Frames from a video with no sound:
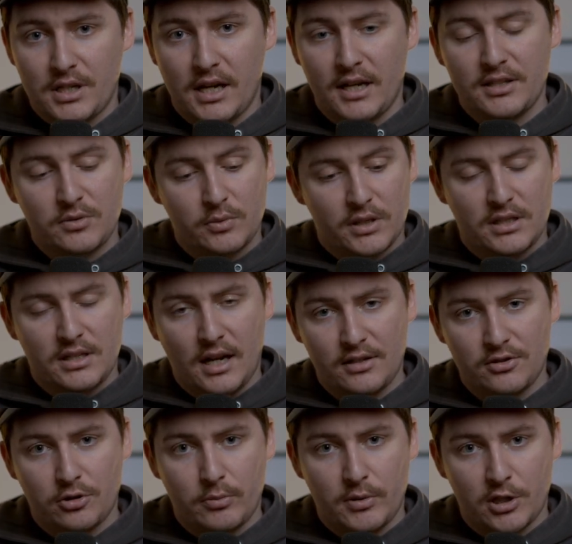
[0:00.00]
days where the
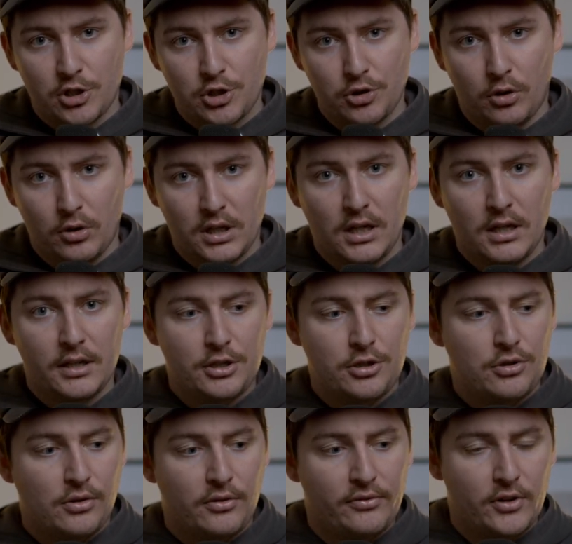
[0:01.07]
days are a bit shorter and you
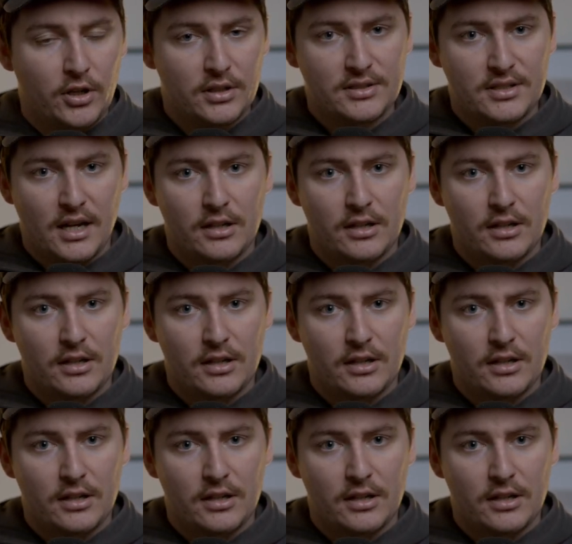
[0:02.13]
do first